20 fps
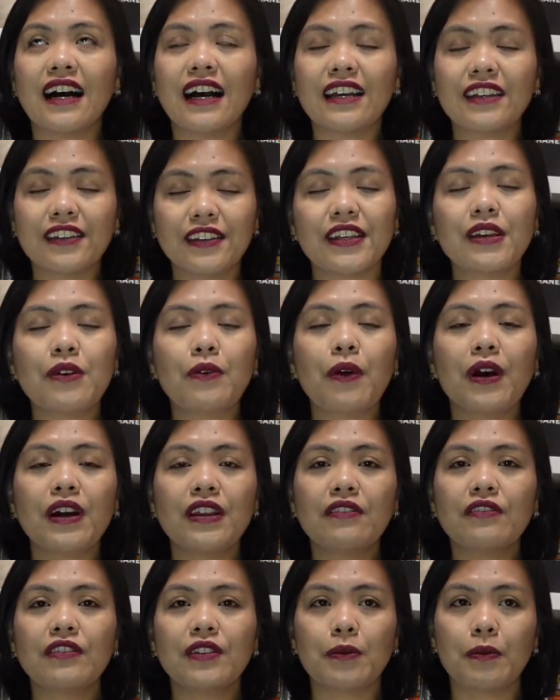I think one
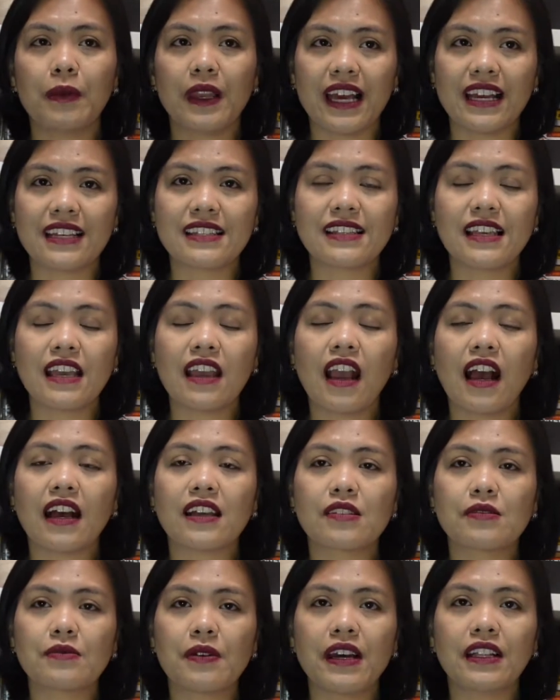of the blessing
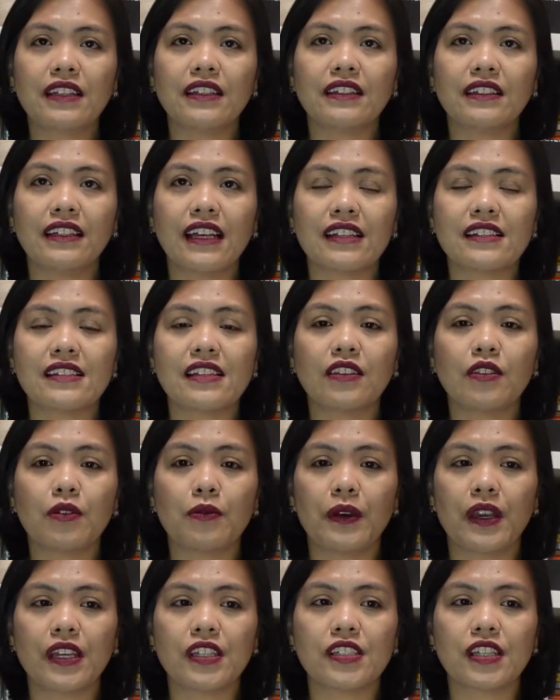as well in that
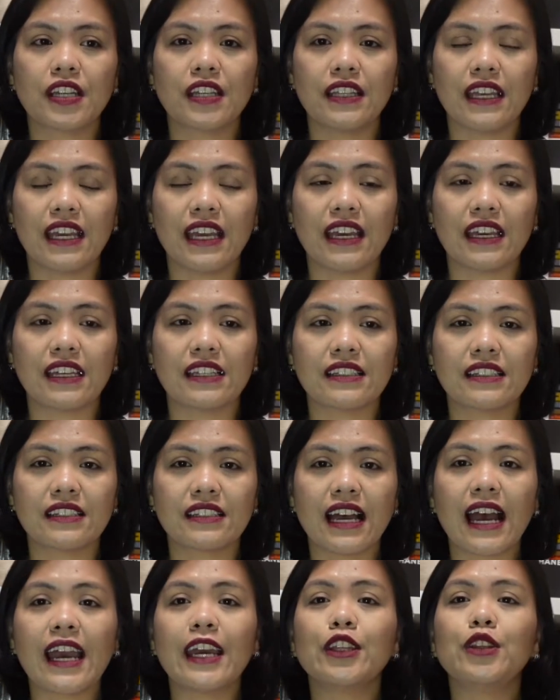situation
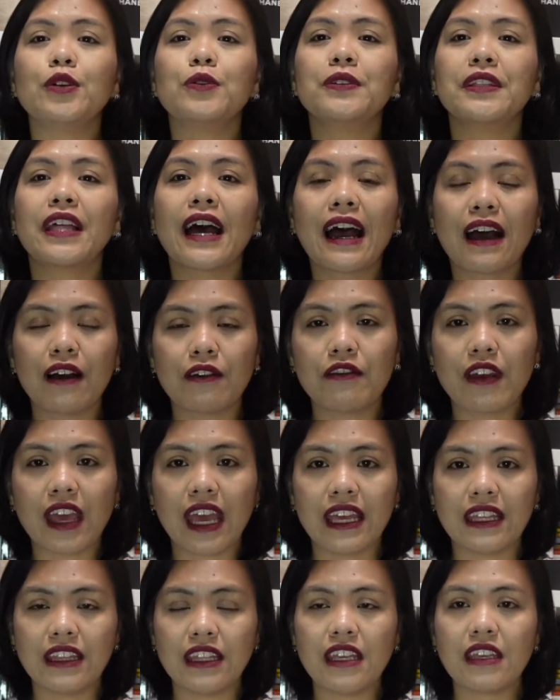is I don't have
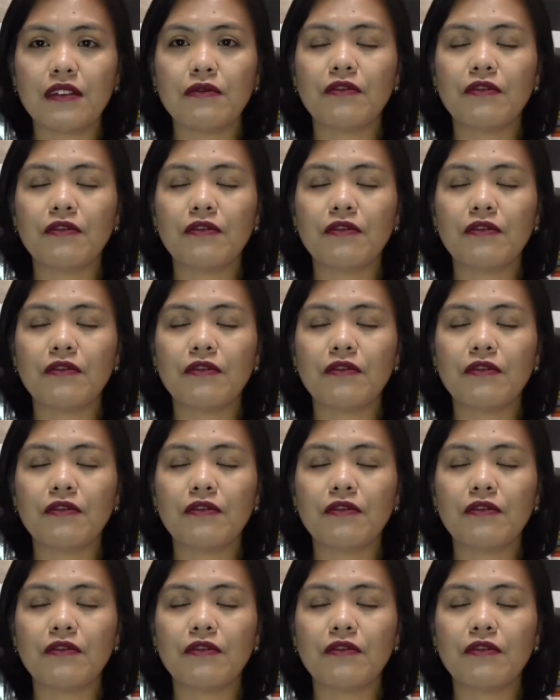any